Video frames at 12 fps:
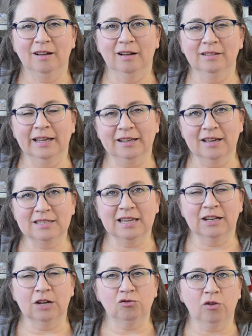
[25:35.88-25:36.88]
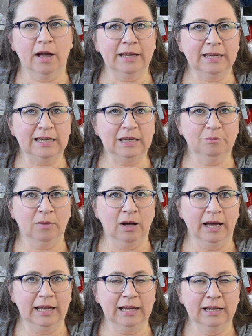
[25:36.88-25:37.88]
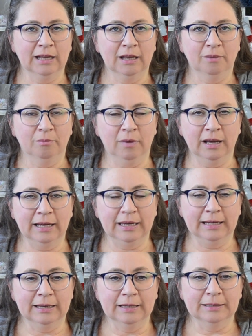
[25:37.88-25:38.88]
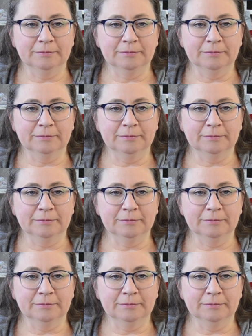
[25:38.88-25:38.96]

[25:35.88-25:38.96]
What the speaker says: Like I said, I try and keep my